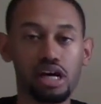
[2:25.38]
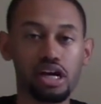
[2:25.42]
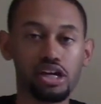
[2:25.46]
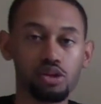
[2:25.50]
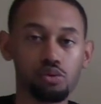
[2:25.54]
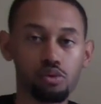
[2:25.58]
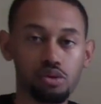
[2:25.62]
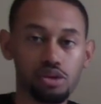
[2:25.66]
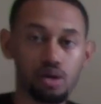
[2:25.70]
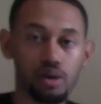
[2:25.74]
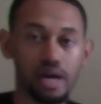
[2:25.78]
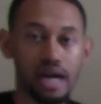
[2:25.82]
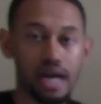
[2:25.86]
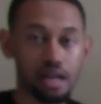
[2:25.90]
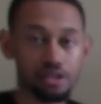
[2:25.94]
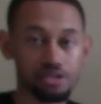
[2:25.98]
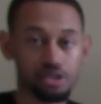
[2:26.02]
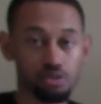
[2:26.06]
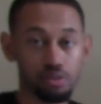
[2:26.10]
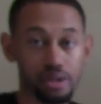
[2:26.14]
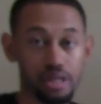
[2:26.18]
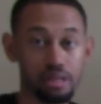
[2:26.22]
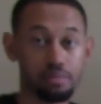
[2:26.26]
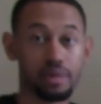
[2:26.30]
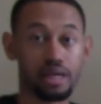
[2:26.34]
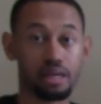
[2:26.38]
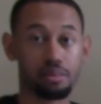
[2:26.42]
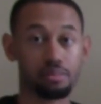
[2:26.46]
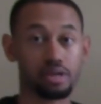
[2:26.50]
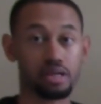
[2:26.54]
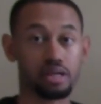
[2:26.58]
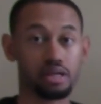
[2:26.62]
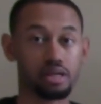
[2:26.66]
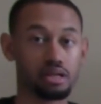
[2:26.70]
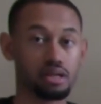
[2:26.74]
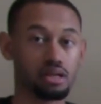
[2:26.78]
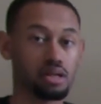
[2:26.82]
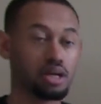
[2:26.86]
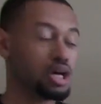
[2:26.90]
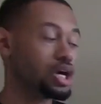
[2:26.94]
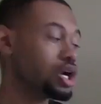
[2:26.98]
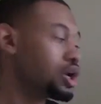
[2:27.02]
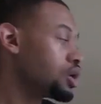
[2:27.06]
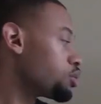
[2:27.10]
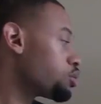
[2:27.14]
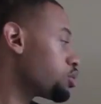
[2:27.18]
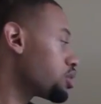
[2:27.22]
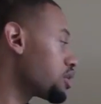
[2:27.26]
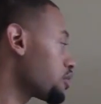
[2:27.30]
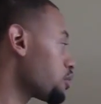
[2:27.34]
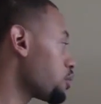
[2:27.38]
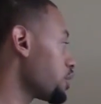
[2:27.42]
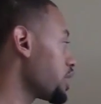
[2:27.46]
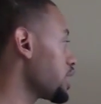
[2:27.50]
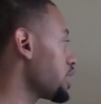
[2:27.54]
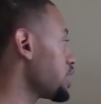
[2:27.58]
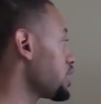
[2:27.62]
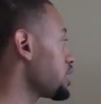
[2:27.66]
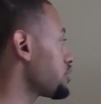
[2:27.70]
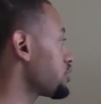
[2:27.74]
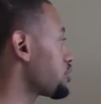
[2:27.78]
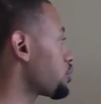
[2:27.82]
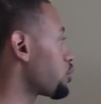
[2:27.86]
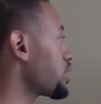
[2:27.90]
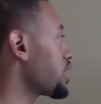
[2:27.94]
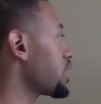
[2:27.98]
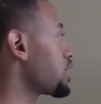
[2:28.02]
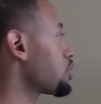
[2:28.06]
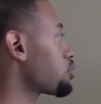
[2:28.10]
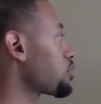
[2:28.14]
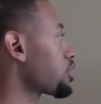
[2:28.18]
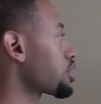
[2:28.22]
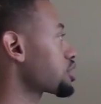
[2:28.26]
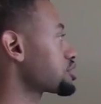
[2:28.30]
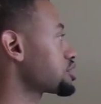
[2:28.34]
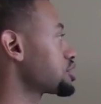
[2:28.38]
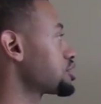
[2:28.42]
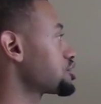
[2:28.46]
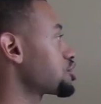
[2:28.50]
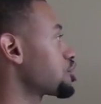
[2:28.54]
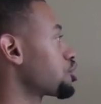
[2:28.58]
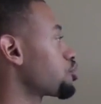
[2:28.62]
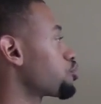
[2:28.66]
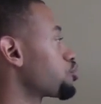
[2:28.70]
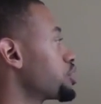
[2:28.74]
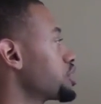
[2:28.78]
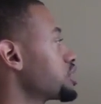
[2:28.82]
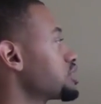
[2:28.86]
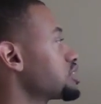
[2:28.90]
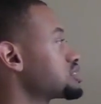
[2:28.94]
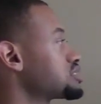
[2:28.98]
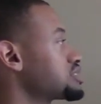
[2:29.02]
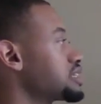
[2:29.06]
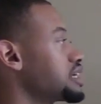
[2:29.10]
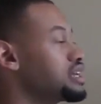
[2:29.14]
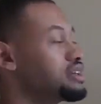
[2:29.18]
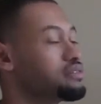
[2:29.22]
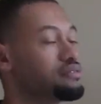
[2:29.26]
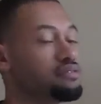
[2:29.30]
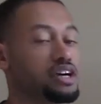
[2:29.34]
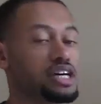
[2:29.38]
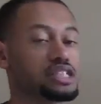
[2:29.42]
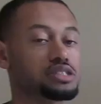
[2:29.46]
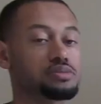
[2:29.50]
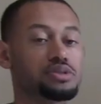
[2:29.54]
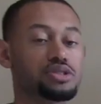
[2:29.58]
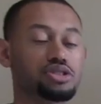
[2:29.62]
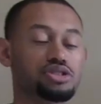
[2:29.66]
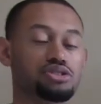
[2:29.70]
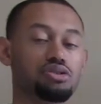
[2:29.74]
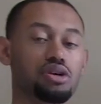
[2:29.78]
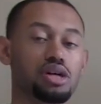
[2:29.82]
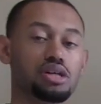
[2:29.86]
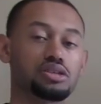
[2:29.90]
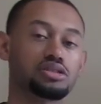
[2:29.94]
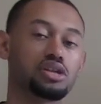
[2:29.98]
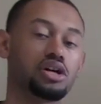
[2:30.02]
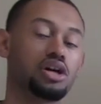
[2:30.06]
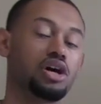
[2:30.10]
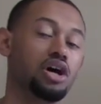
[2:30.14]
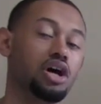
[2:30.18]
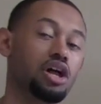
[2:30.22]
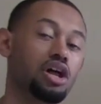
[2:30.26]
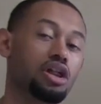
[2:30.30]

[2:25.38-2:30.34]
now you want to know how does a REIT make money? Well, the way the way it works is a real estate investment trust.